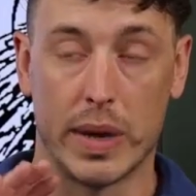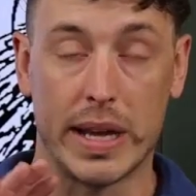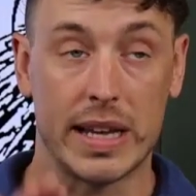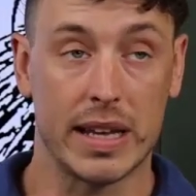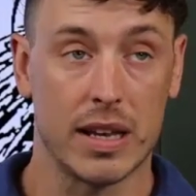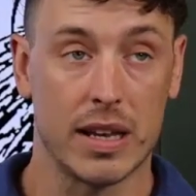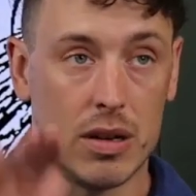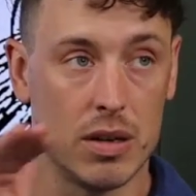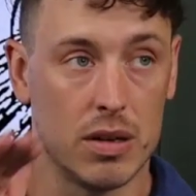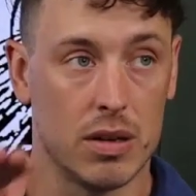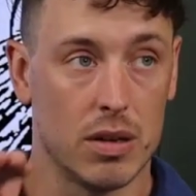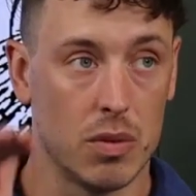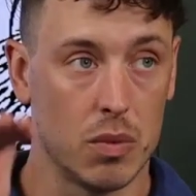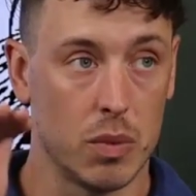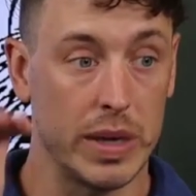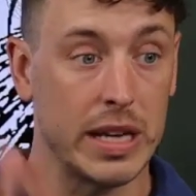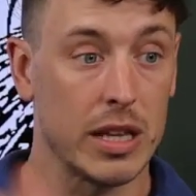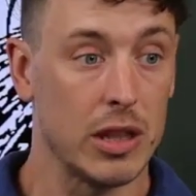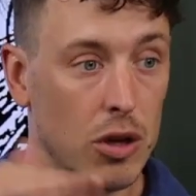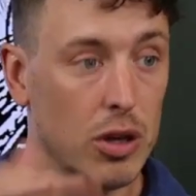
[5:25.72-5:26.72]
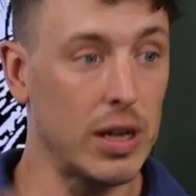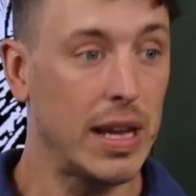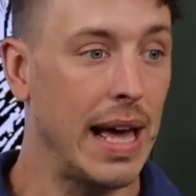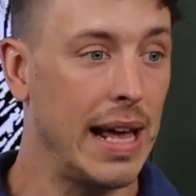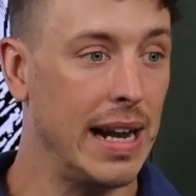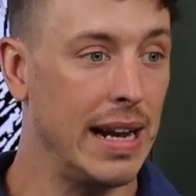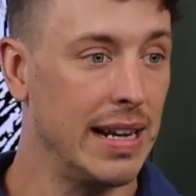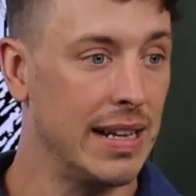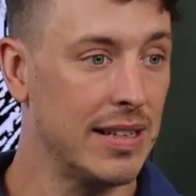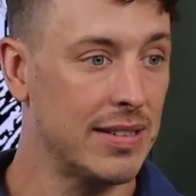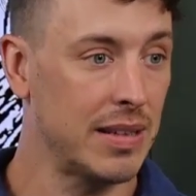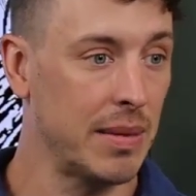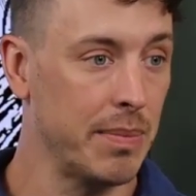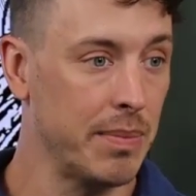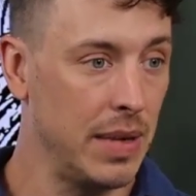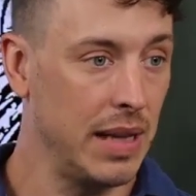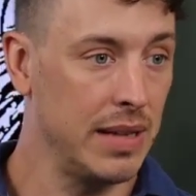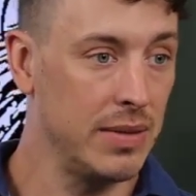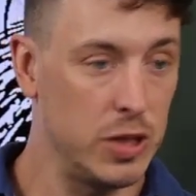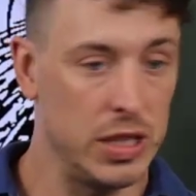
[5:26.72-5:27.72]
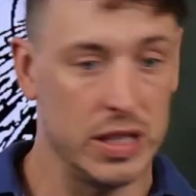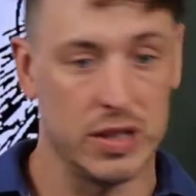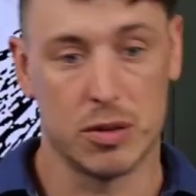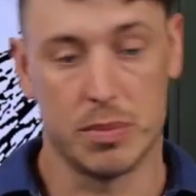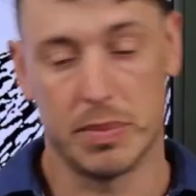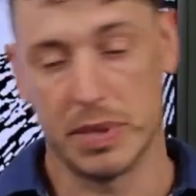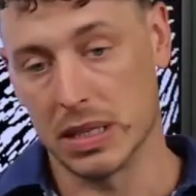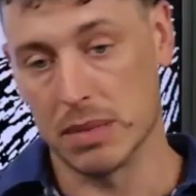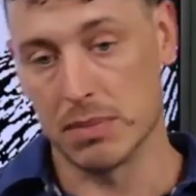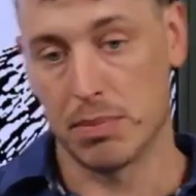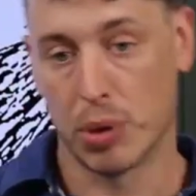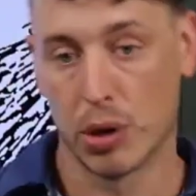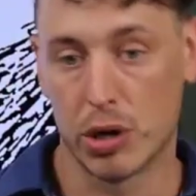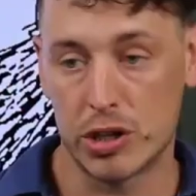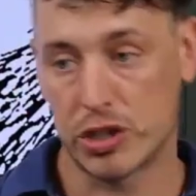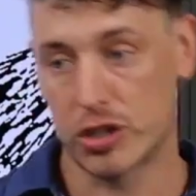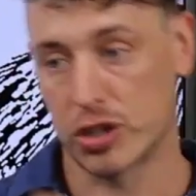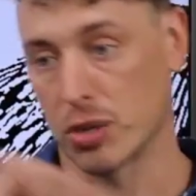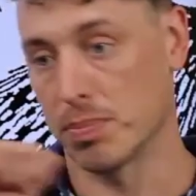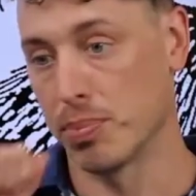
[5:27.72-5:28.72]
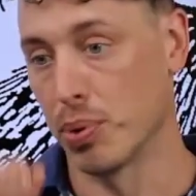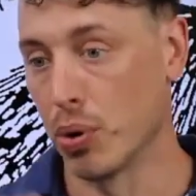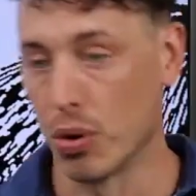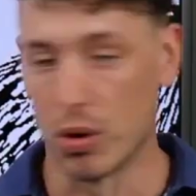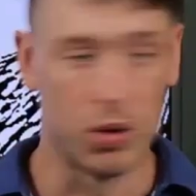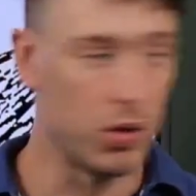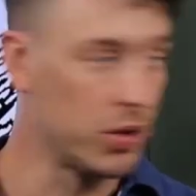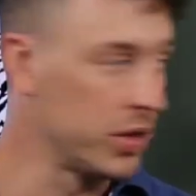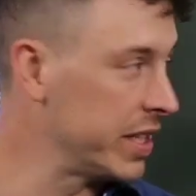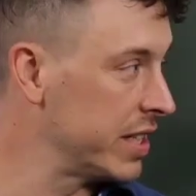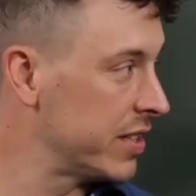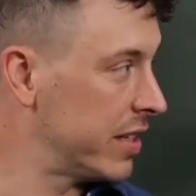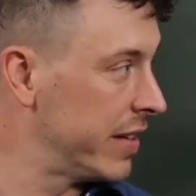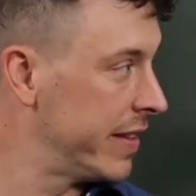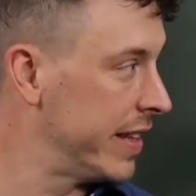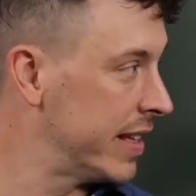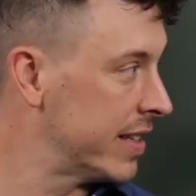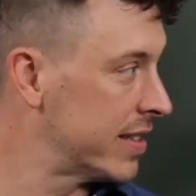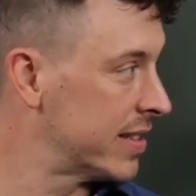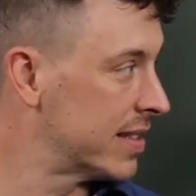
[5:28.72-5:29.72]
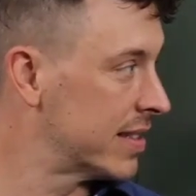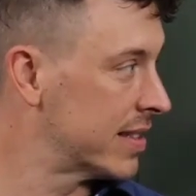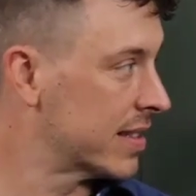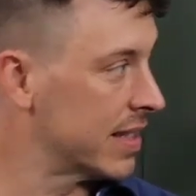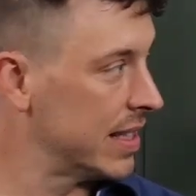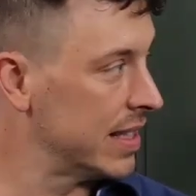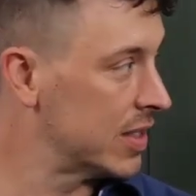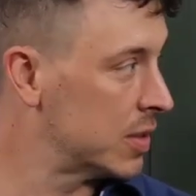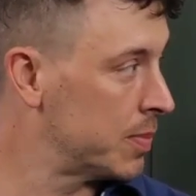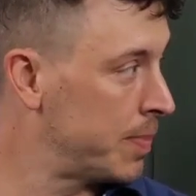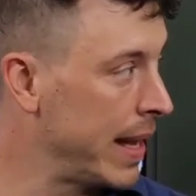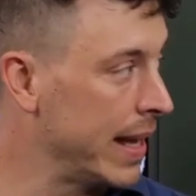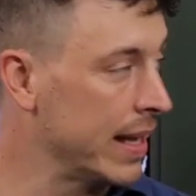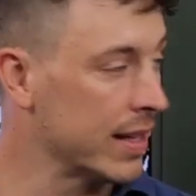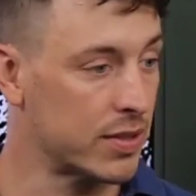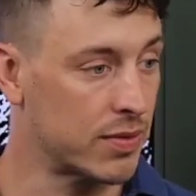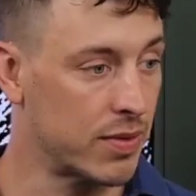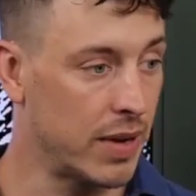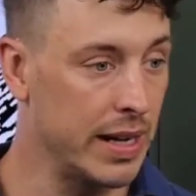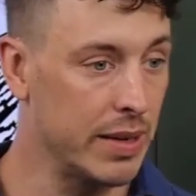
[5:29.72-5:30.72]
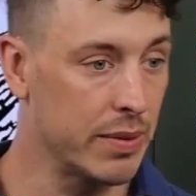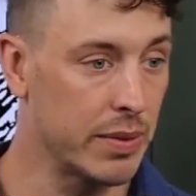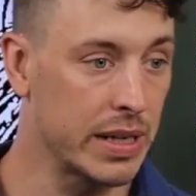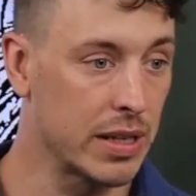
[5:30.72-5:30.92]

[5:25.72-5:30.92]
we can we can look at it as some as either being pushed or pulled into this this space, right?